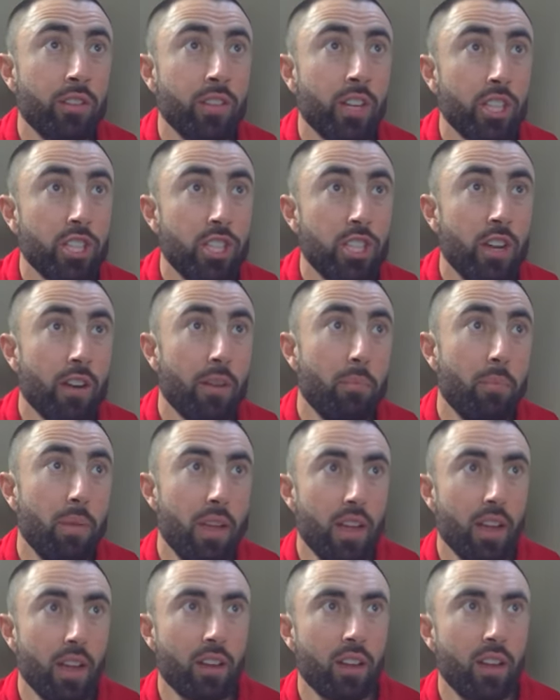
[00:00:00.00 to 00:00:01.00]
touchdown, a
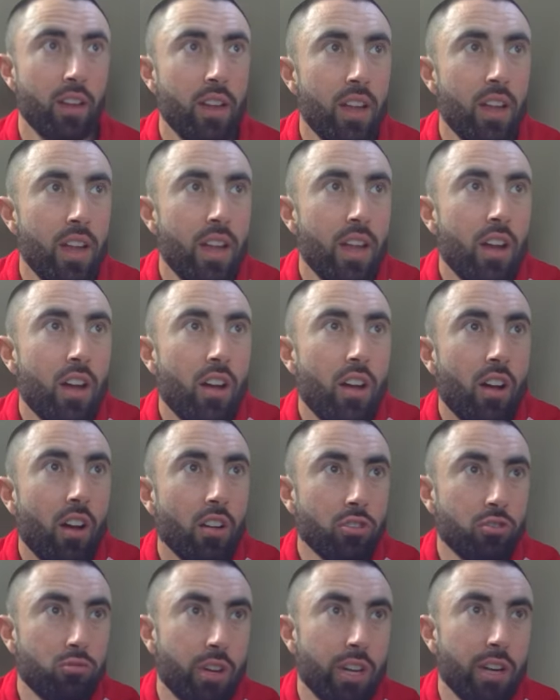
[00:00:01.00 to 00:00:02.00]
pick.
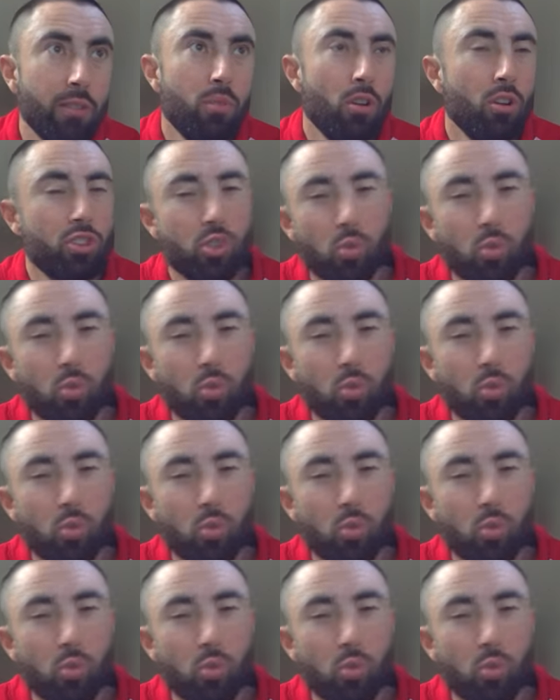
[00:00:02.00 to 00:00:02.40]
Also ran the ball